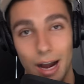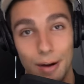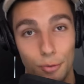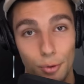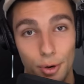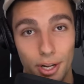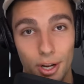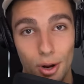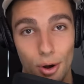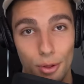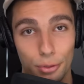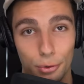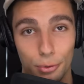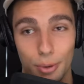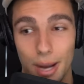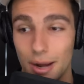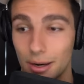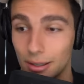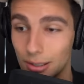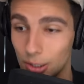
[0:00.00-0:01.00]
I've already gone through
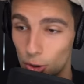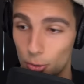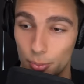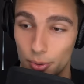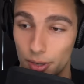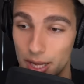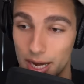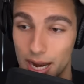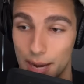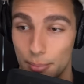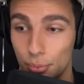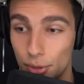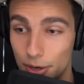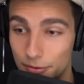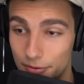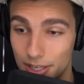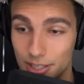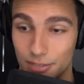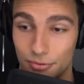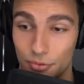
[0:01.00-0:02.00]
how to loop in a
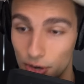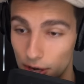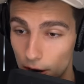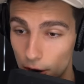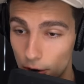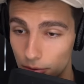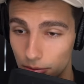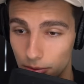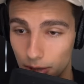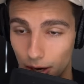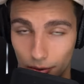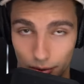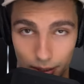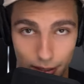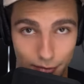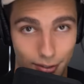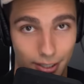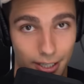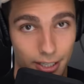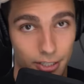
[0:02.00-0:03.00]
previous video. I'll
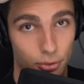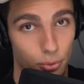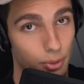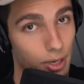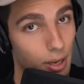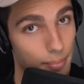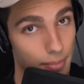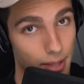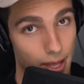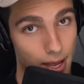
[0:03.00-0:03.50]
leave a link to it up